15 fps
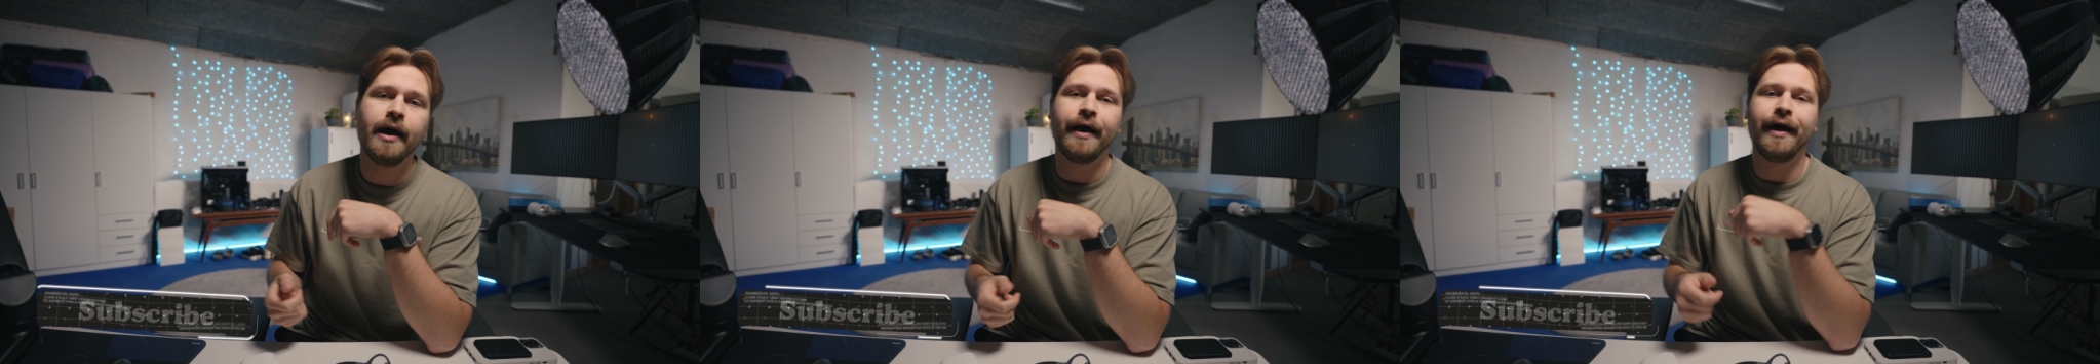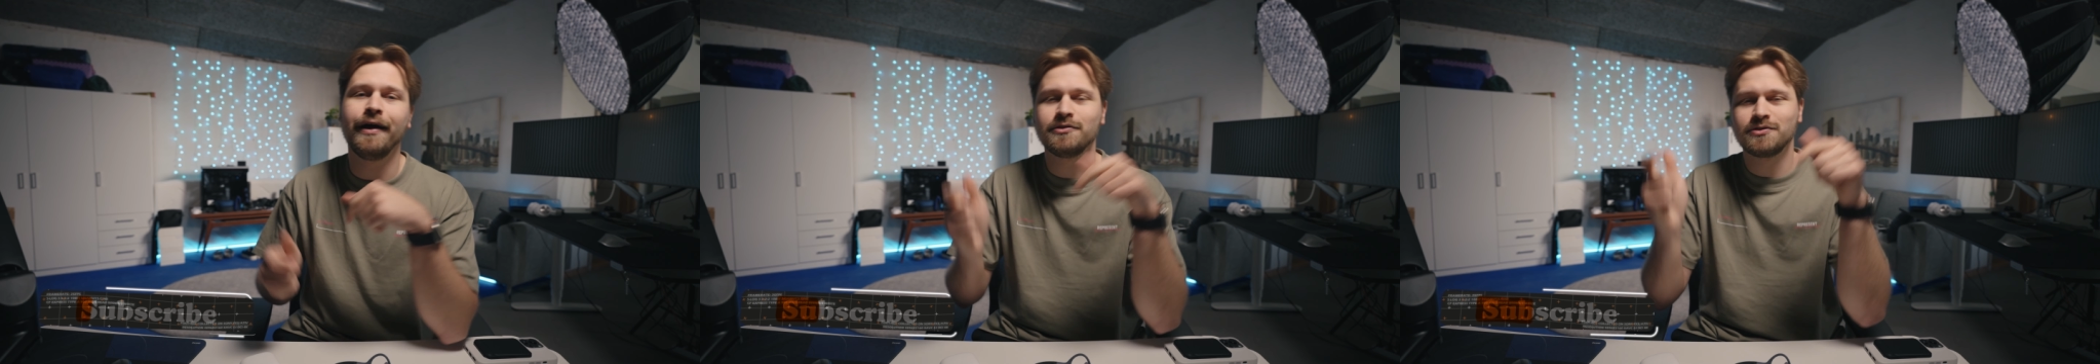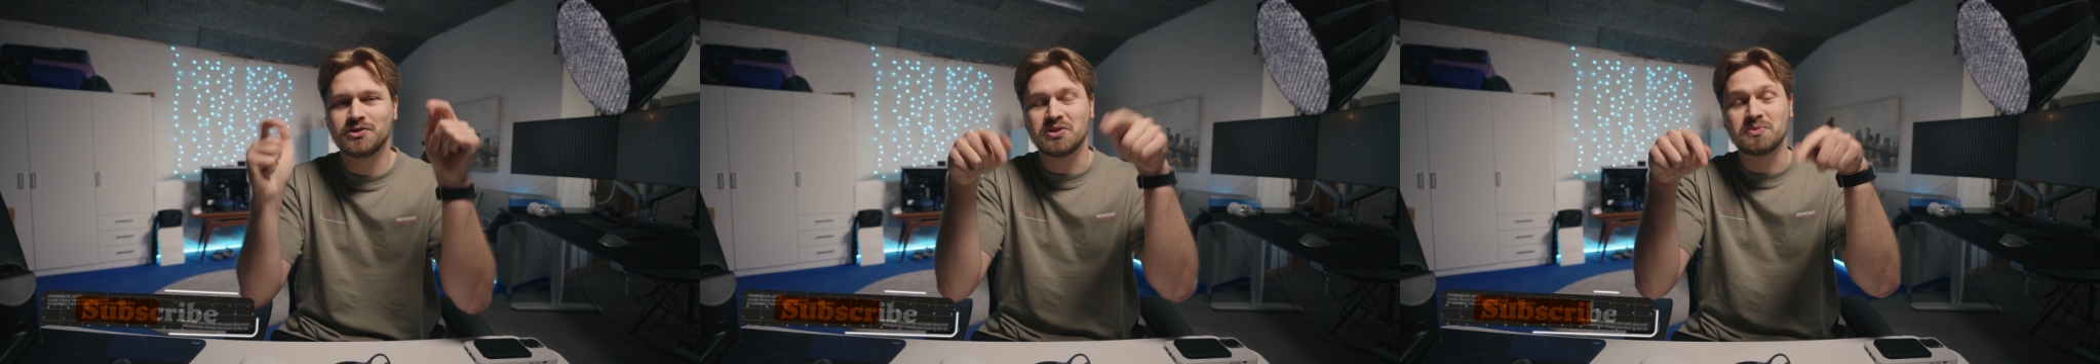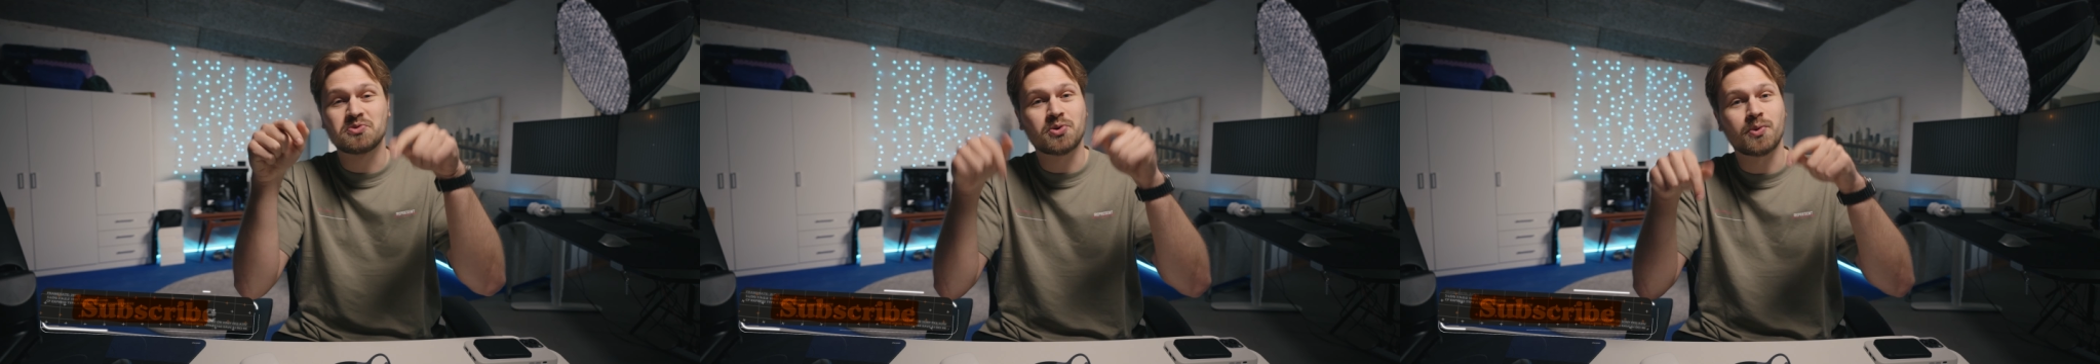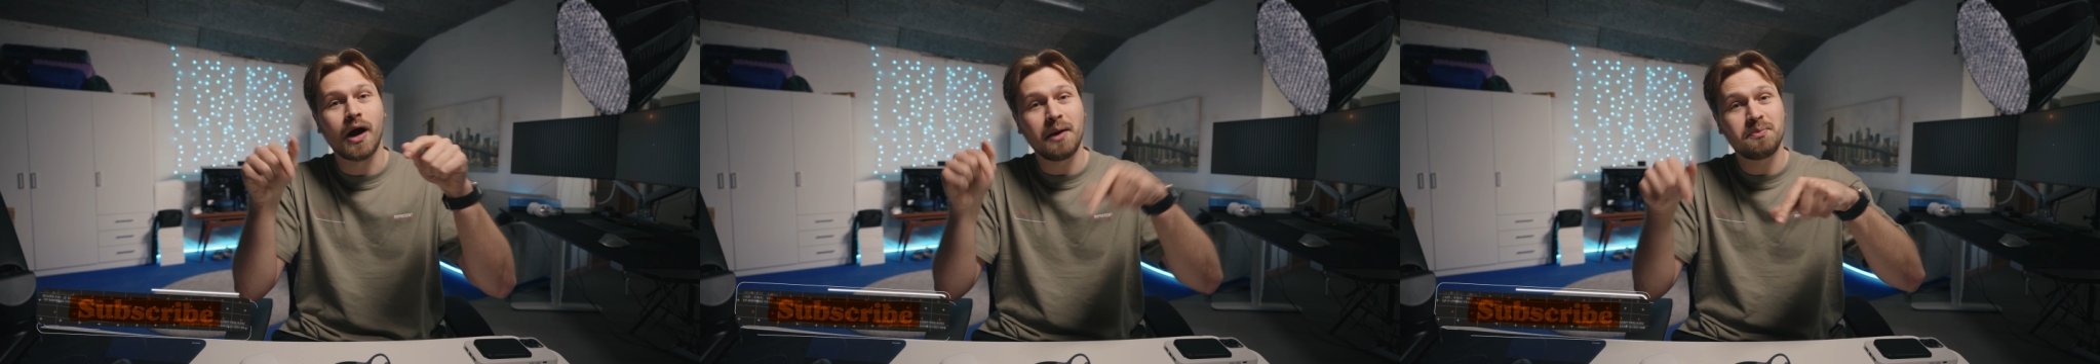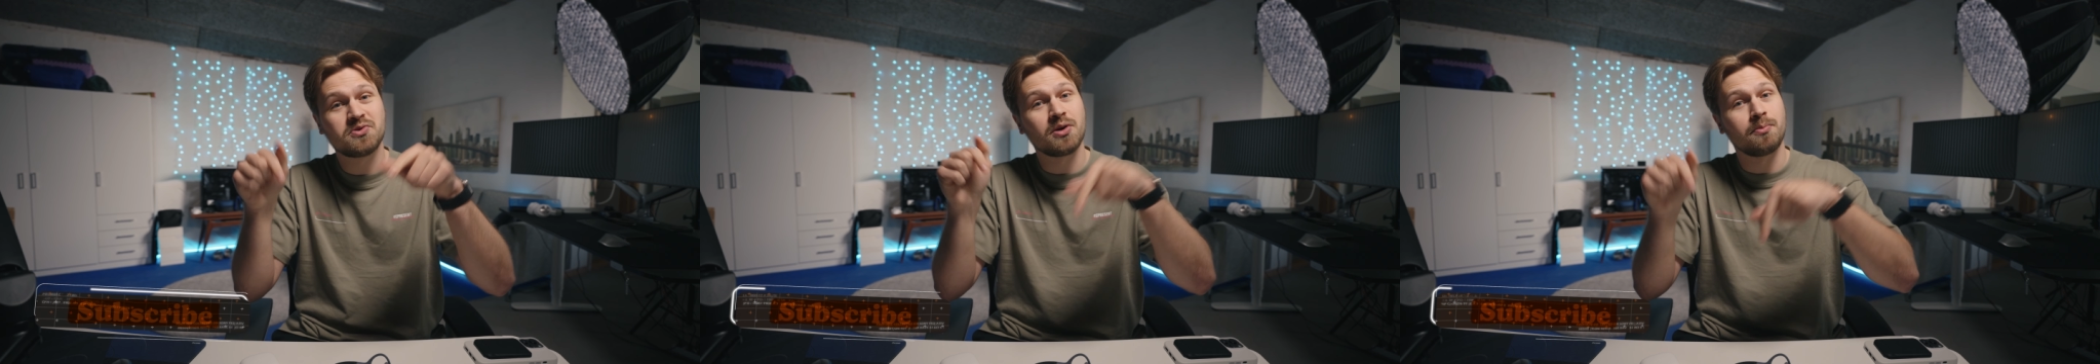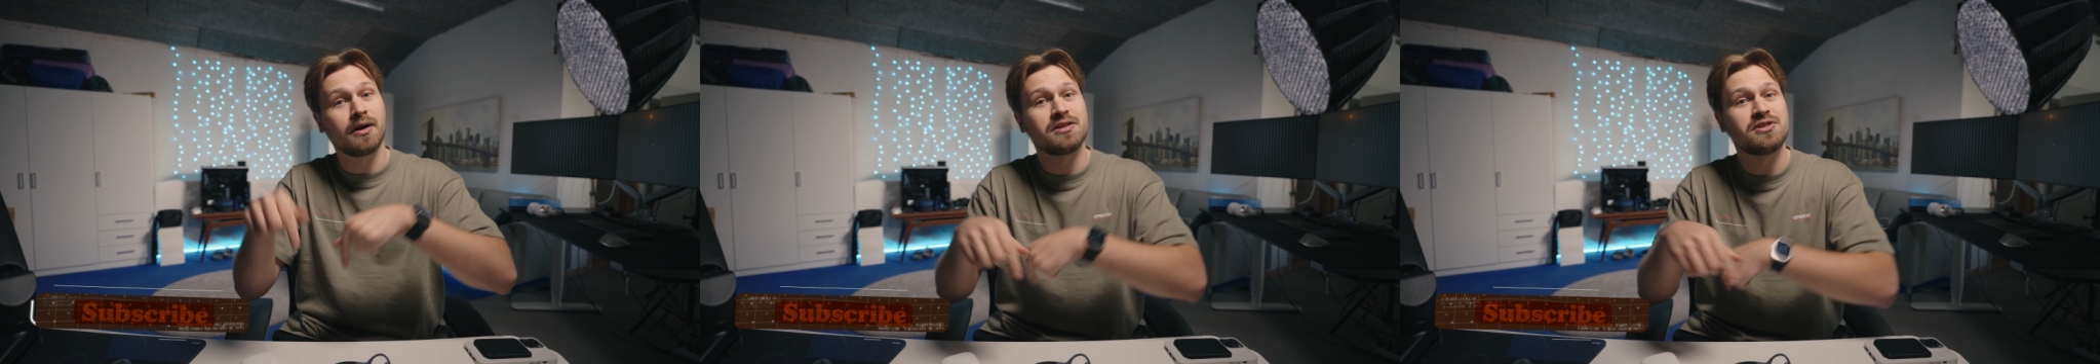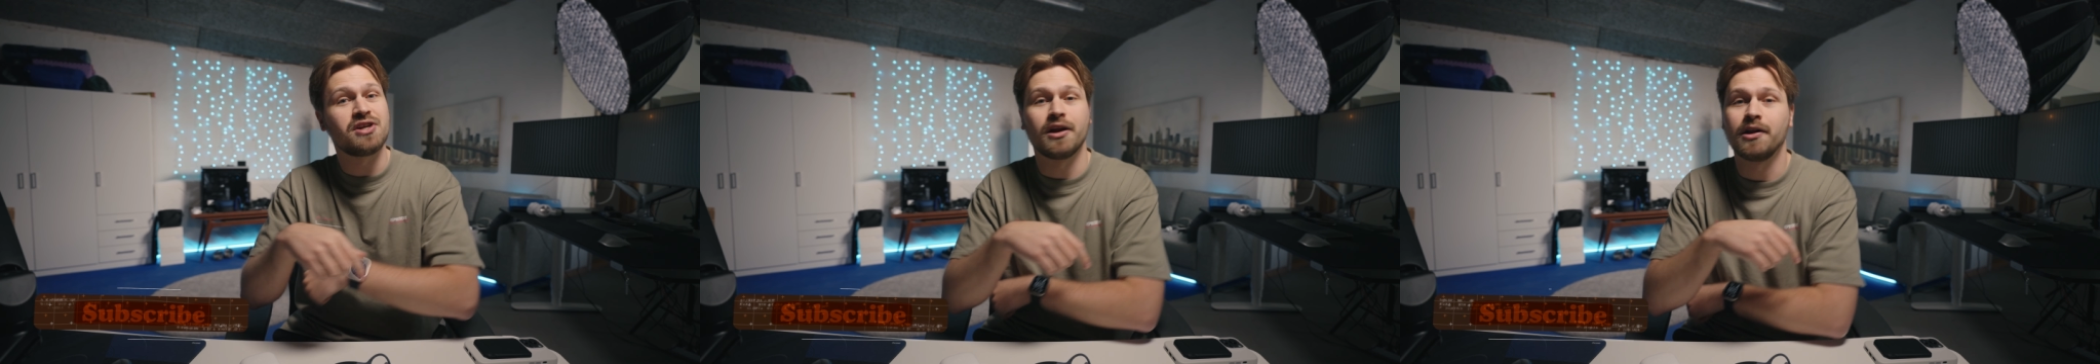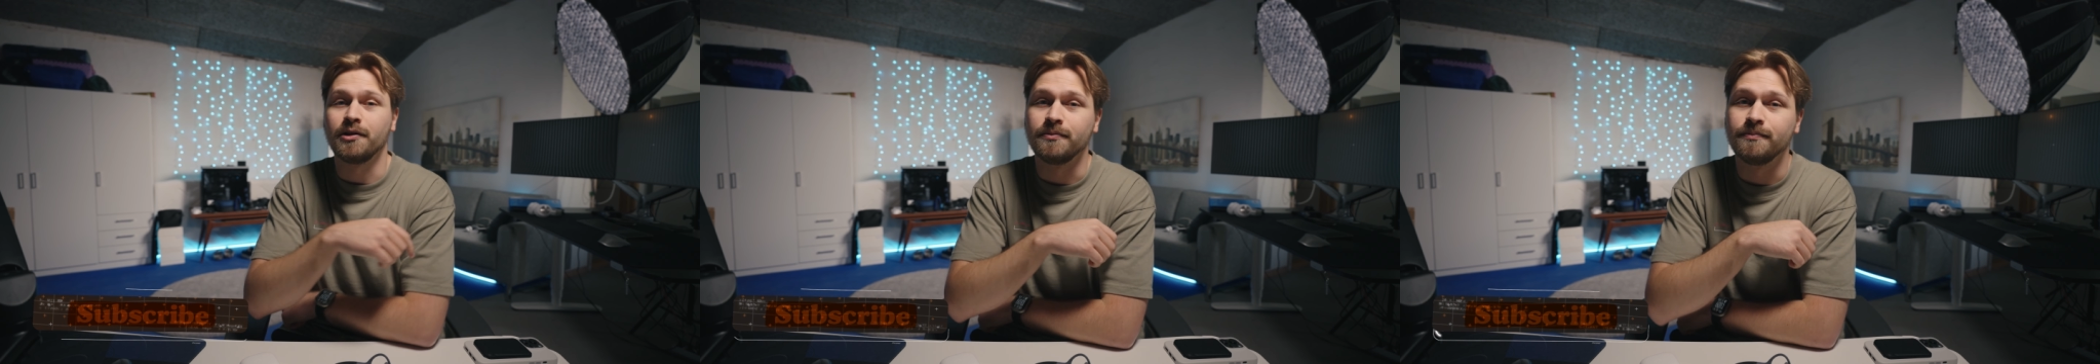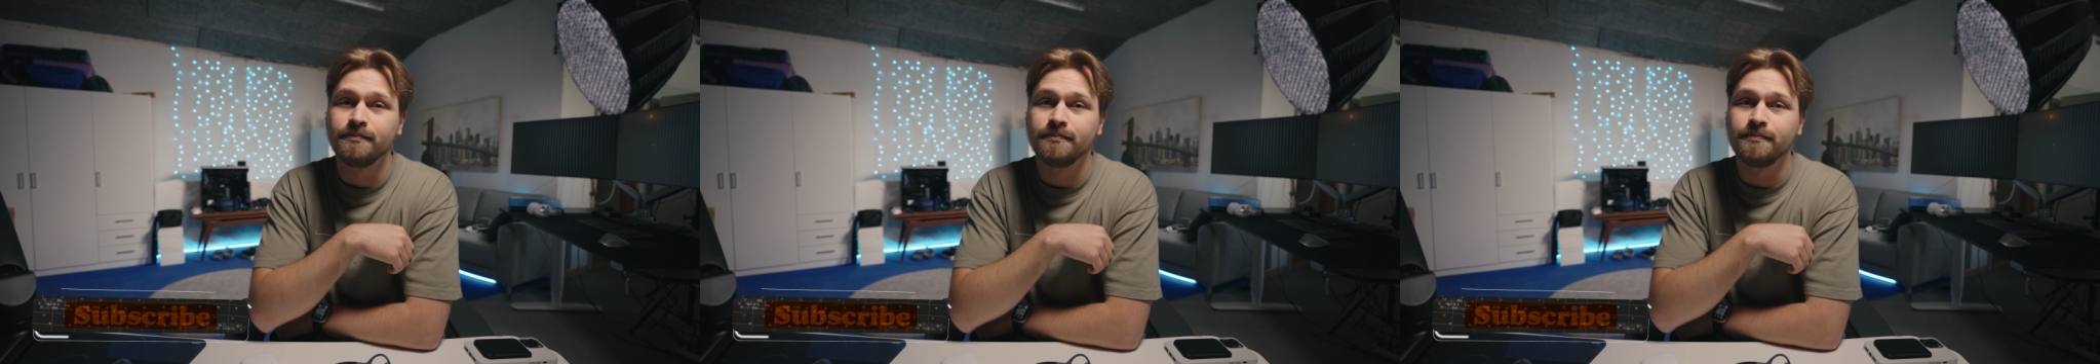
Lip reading: and subscribe to my channel.